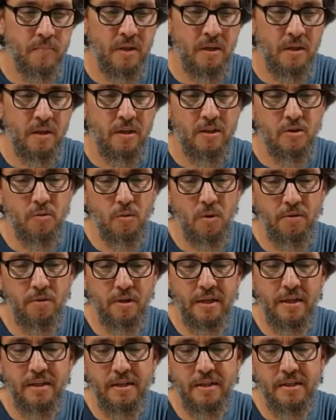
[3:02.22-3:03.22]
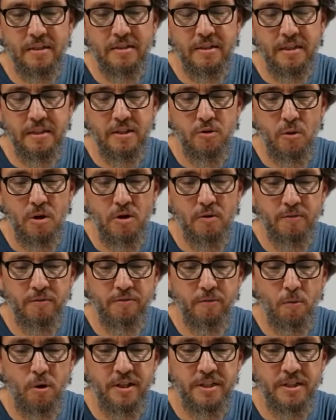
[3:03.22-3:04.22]
12. He said 12 to
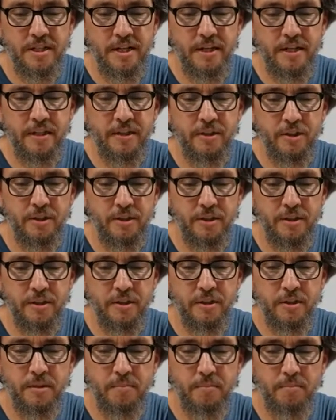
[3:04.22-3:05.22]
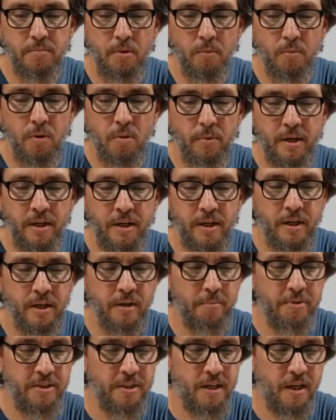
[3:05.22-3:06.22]
14 inches, but what we ended up
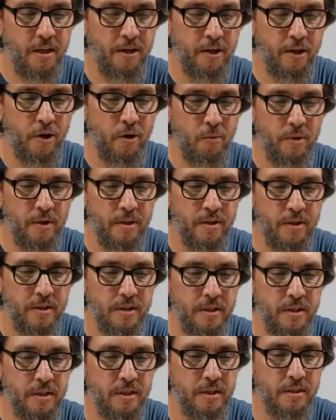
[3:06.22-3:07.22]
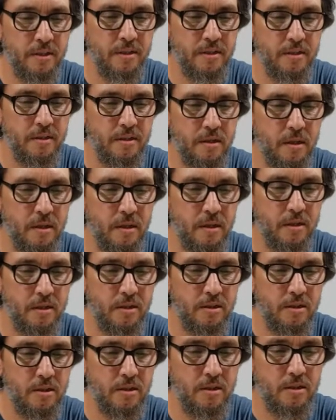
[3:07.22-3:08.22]
deciding to go with is
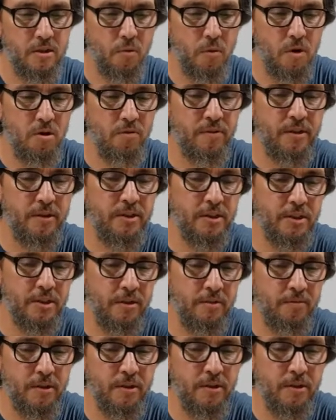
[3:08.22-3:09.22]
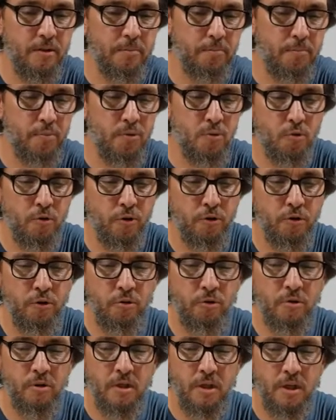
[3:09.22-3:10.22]
12 inches of the pool
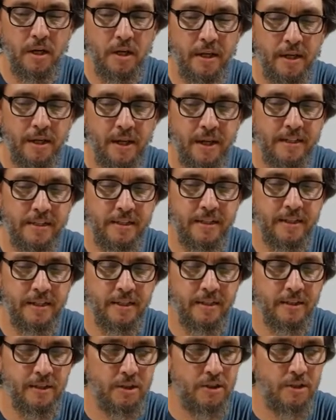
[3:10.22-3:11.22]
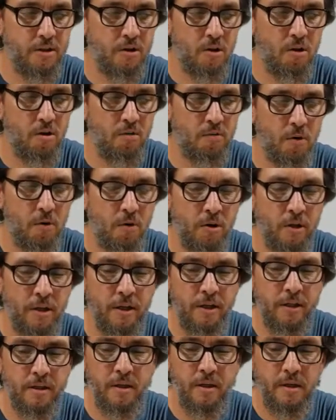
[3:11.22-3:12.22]
noodle and 18-inch overall length.
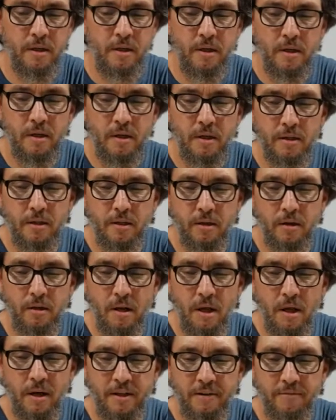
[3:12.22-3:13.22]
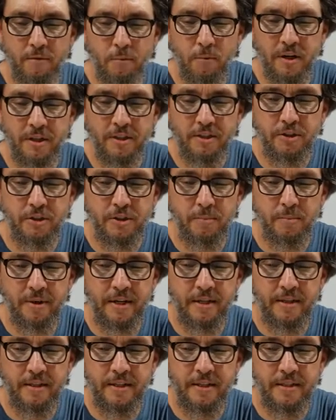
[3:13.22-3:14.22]
There are a lot of different ways you can
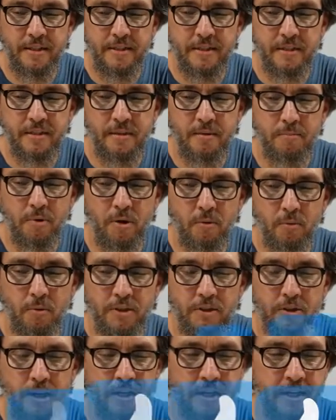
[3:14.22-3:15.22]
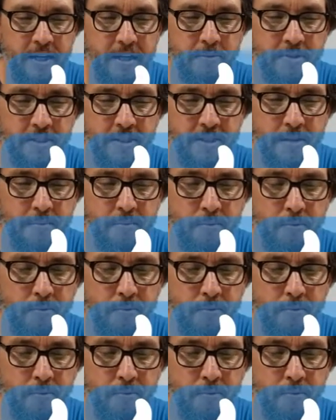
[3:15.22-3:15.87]
make these, but we tried to keep it simple.